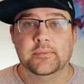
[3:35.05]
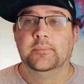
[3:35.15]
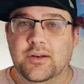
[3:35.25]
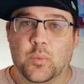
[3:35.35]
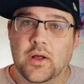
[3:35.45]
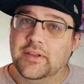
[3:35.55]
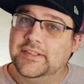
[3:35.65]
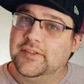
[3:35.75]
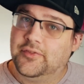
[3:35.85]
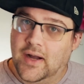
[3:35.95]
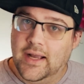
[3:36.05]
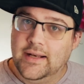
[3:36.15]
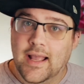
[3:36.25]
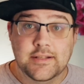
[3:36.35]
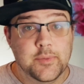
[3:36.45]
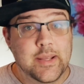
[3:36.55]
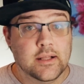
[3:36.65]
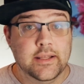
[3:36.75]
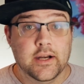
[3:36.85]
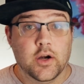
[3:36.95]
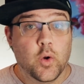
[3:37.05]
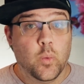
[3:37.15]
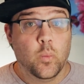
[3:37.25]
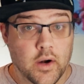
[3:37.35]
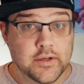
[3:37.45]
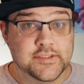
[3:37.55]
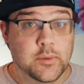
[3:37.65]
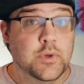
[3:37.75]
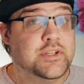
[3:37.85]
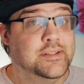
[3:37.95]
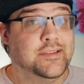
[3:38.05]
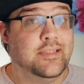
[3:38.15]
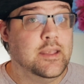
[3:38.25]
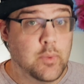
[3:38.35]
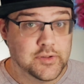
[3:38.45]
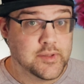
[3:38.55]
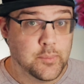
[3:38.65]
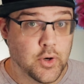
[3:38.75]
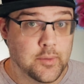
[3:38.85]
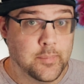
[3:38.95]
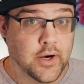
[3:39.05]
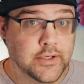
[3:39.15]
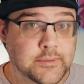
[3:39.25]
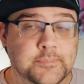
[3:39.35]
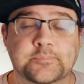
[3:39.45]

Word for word: And while this is fine, and to be clear, works, which is the most important part,